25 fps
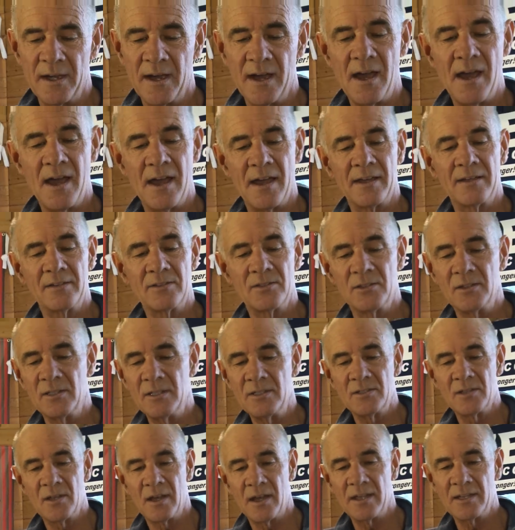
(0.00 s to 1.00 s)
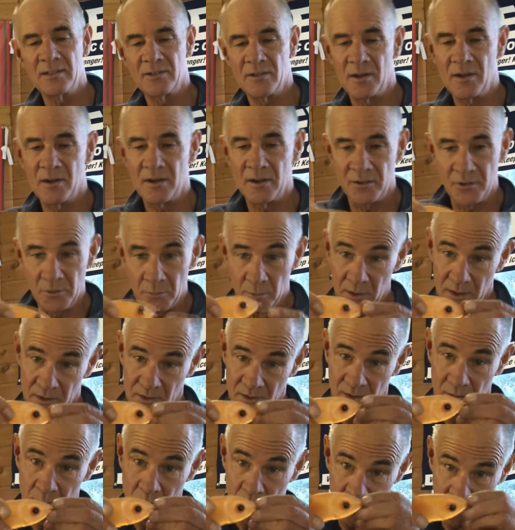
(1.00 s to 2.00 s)
eyes, and these eyes are, you must
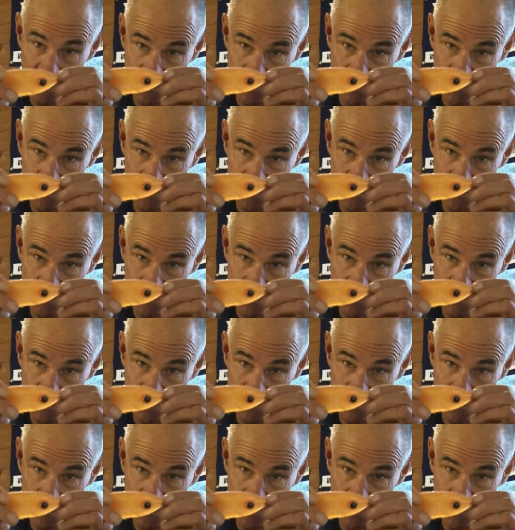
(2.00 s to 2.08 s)
admit,